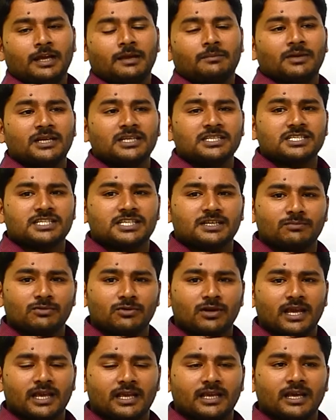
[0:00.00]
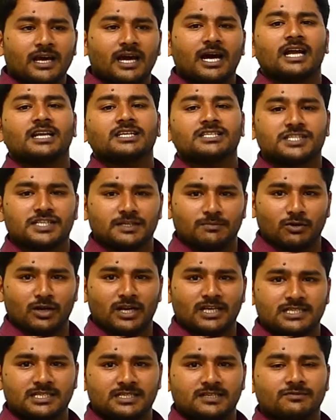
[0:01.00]
Means stimuli are
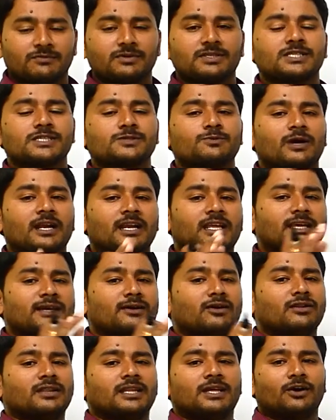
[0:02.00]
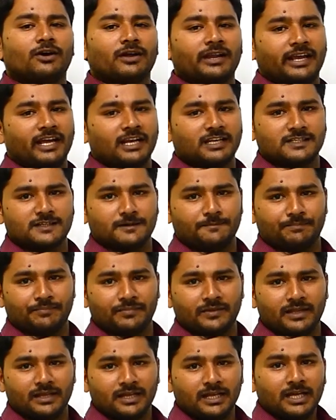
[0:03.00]
stimulus which is working on the organism.
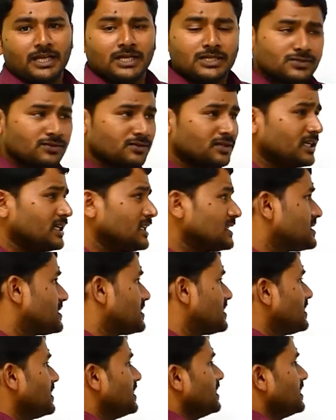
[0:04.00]
So these